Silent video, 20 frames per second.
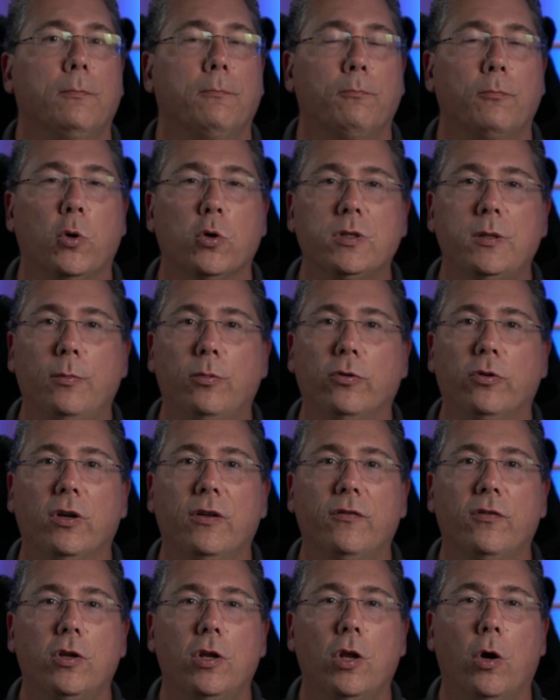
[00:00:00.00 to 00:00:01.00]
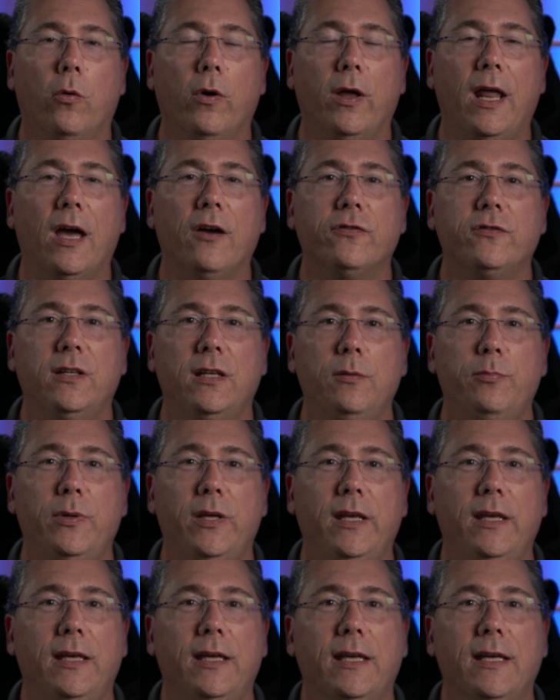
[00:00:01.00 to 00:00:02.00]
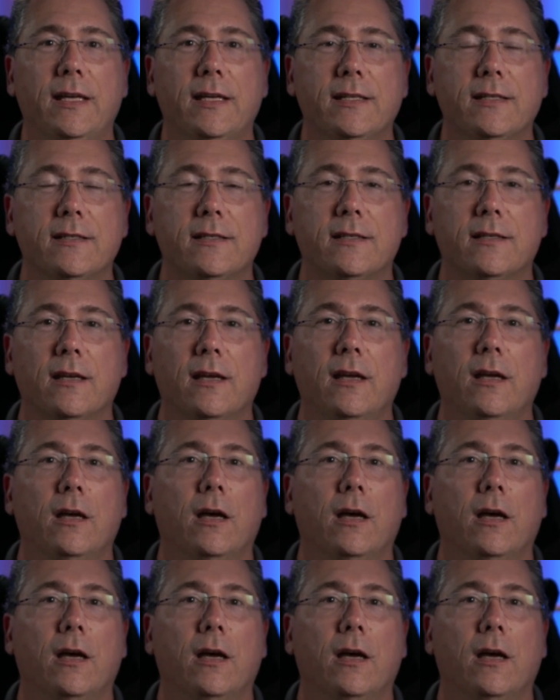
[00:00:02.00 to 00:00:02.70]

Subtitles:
Most people don't even know what FTP is.